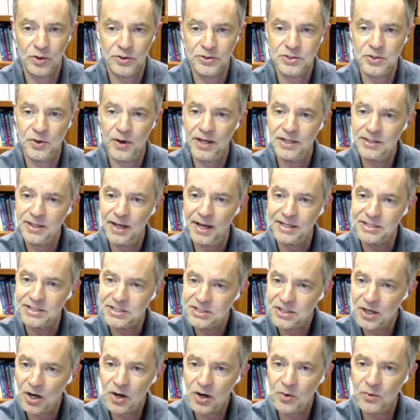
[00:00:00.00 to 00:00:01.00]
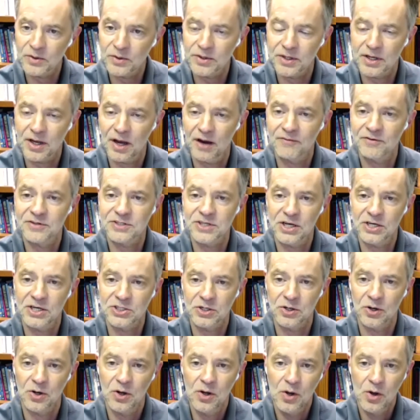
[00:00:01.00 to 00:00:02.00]
So I start with the
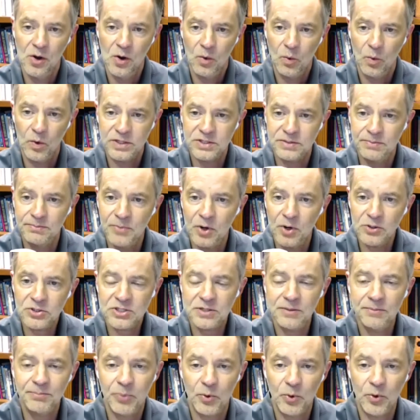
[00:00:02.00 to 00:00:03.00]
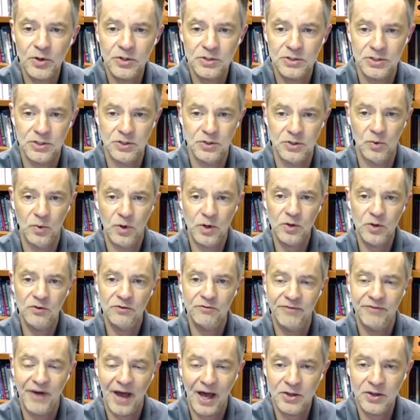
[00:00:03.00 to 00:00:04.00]
conversation, what's most important to you? What do
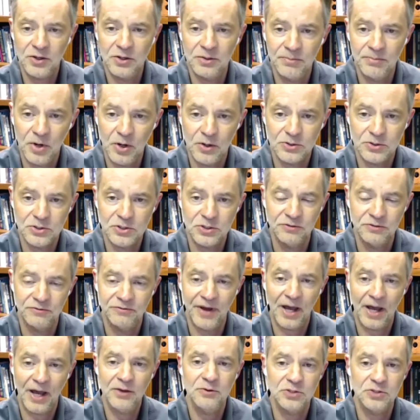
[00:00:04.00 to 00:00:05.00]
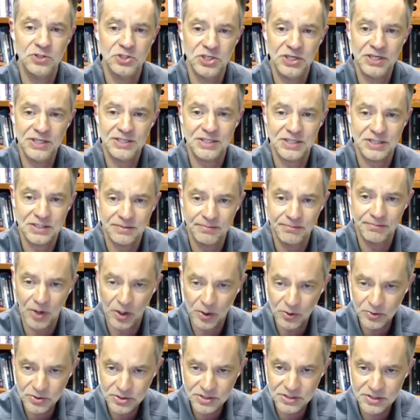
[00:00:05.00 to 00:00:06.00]
you value most? Do you value Jesus
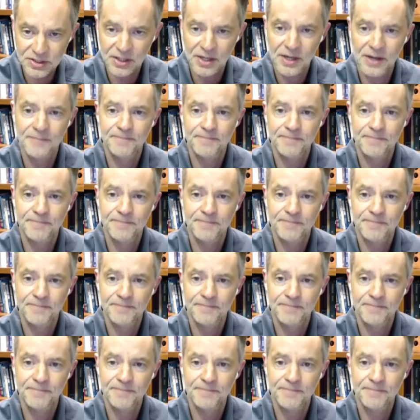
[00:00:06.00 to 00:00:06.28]
most?